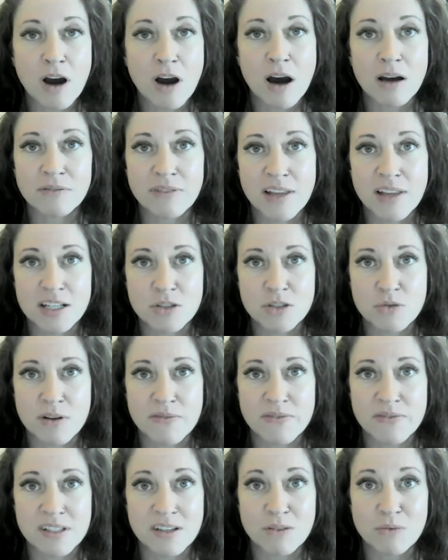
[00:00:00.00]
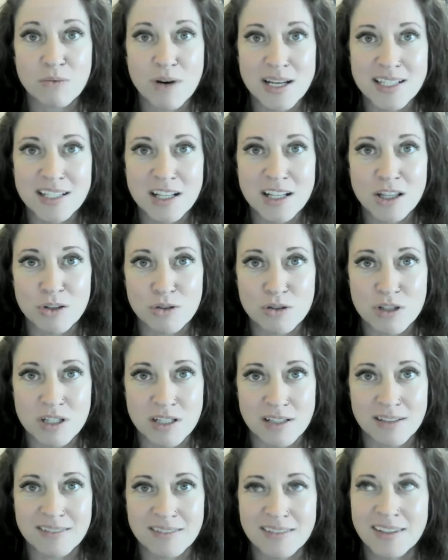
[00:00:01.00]
have conflict
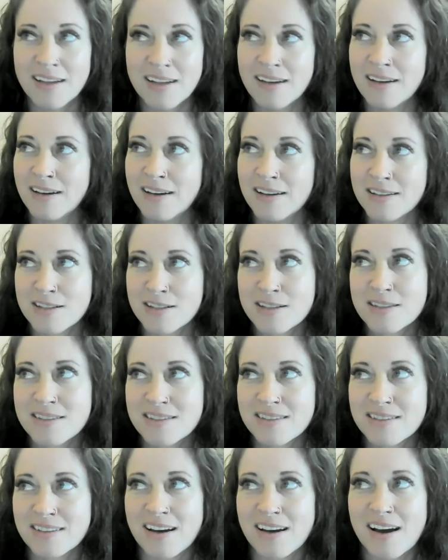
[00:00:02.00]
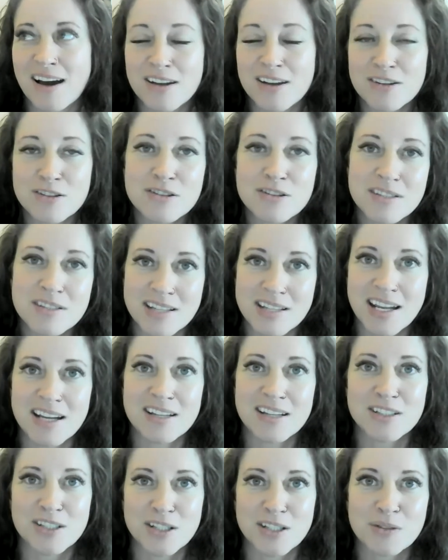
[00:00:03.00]
resolution and just
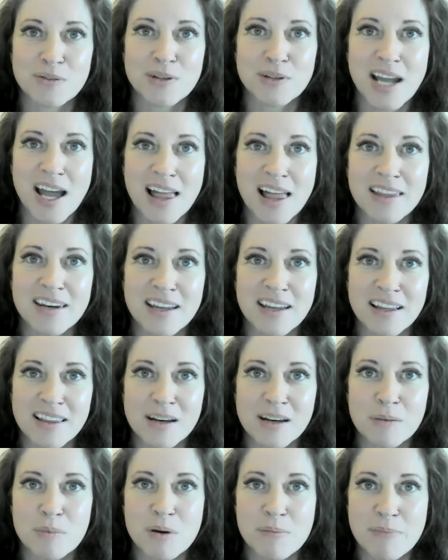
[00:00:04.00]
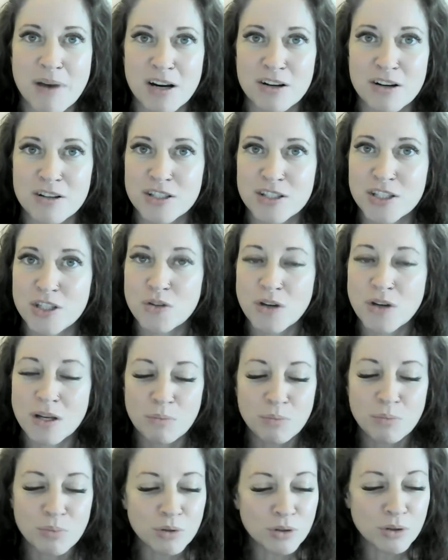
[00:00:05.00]
understand your reality a little bit better so you
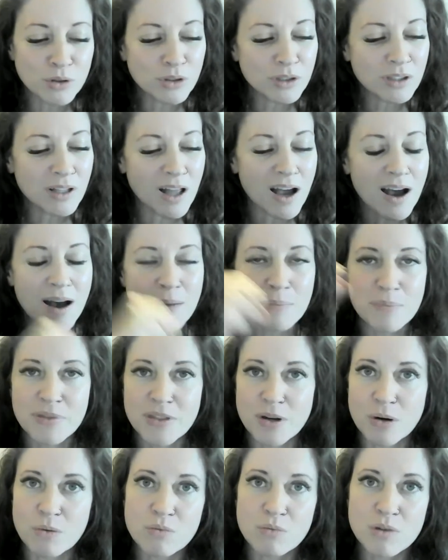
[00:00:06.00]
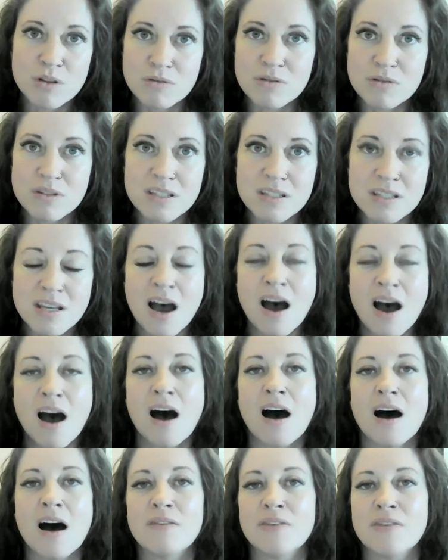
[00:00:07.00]
can pull up the roots
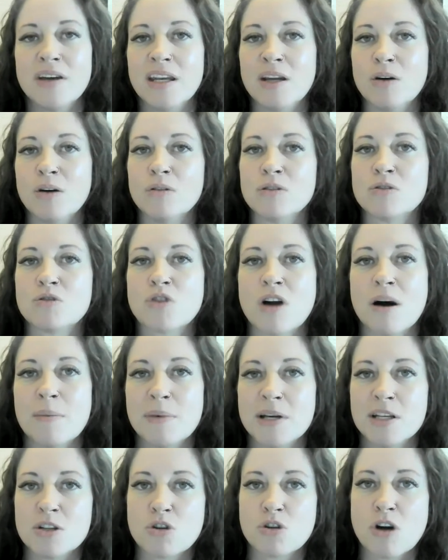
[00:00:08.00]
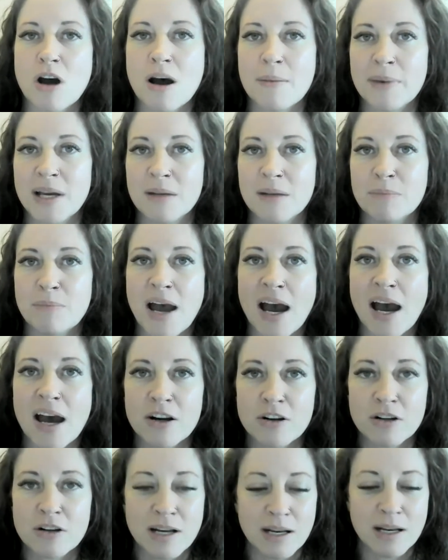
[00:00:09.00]
of any old drama and trauma and
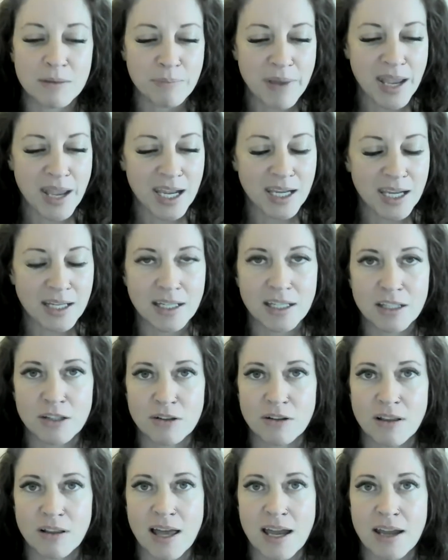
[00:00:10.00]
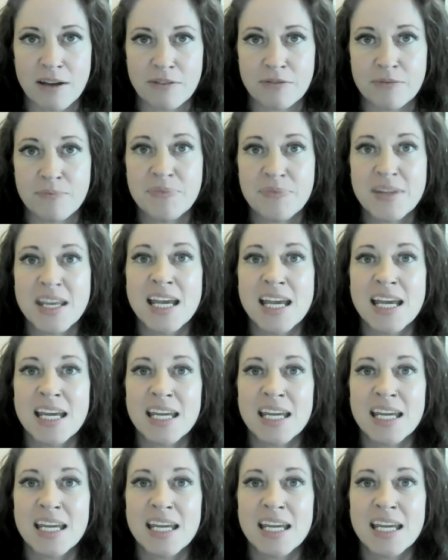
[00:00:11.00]
pattern and pain in your life,